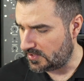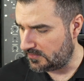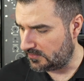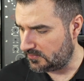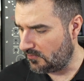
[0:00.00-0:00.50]
I
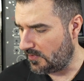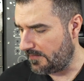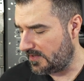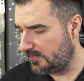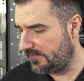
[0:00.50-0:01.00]
don't know why,
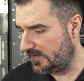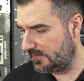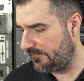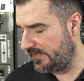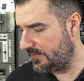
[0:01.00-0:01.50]
because
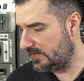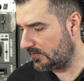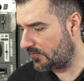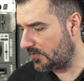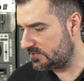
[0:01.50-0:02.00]
there is a
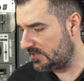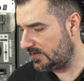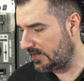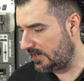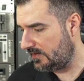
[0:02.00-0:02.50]
crush
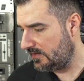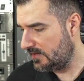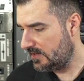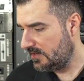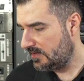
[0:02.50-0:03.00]
inside,
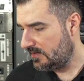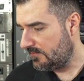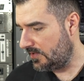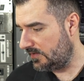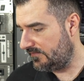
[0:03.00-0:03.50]

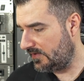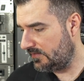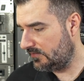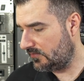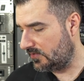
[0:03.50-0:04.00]
but there
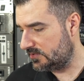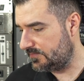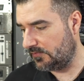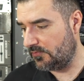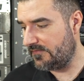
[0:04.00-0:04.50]
is no crush.
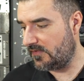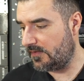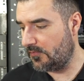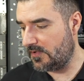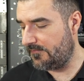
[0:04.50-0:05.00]
But
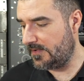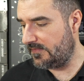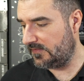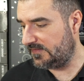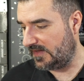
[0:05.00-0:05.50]
reverb will be
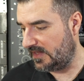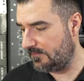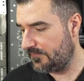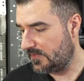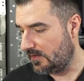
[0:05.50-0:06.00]
the
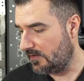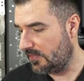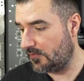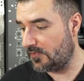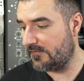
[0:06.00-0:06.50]
same.
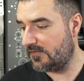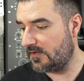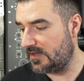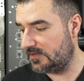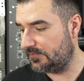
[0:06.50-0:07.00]
The
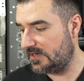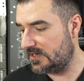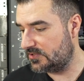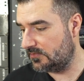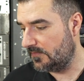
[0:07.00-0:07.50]
reverb is
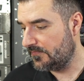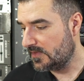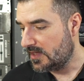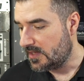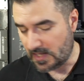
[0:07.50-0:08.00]
really cool.
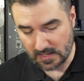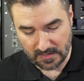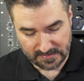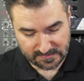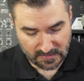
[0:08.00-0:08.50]

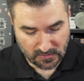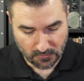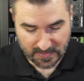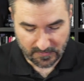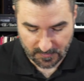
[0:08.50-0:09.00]
Let's see the
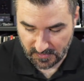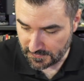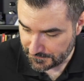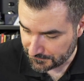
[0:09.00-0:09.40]
reverb.